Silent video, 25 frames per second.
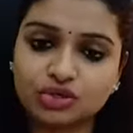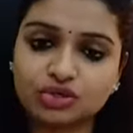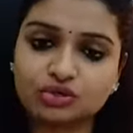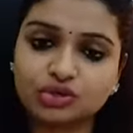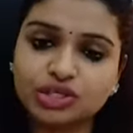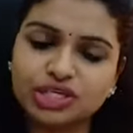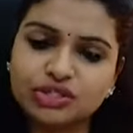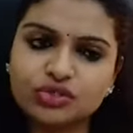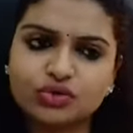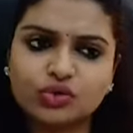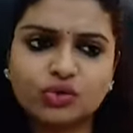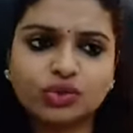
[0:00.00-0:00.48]

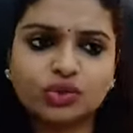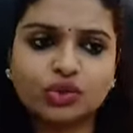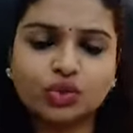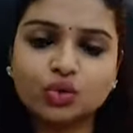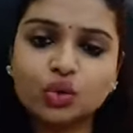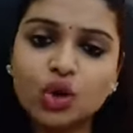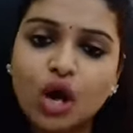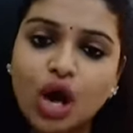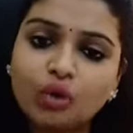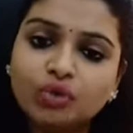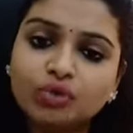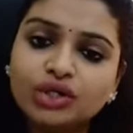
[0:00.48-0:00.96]
Okay, so
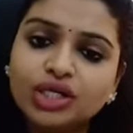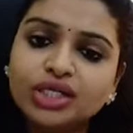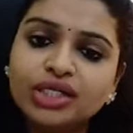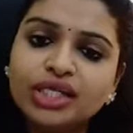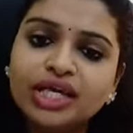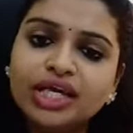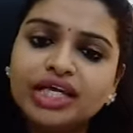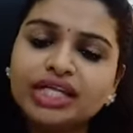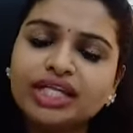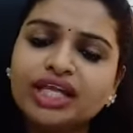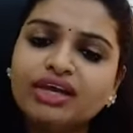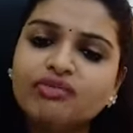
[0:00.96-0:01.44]
throughout the
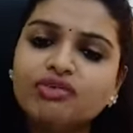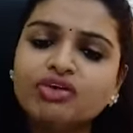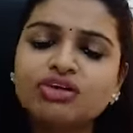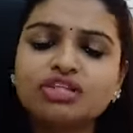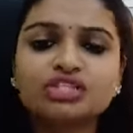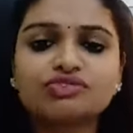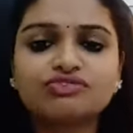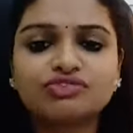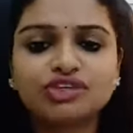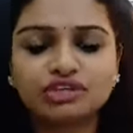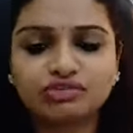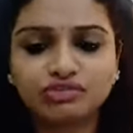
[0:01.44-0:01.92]
day, there
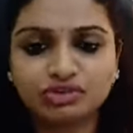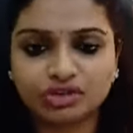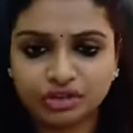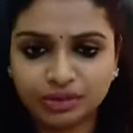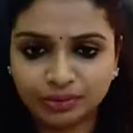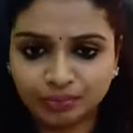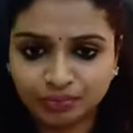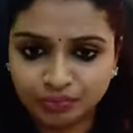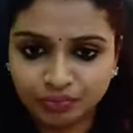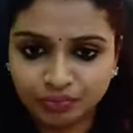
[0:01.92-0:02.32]
was fever.